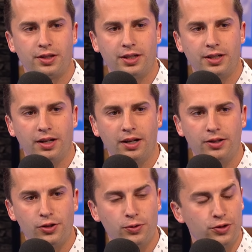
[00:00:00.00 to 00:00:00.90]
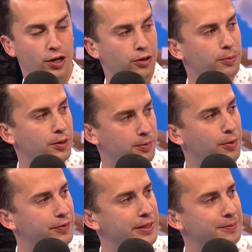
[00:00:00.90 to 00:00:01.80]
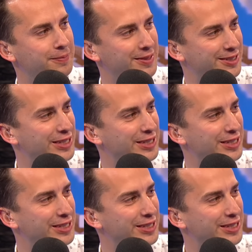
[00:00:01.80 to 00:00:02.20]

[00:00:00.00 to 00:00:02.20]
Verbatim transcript: the uh, new Jungle Book movie? Because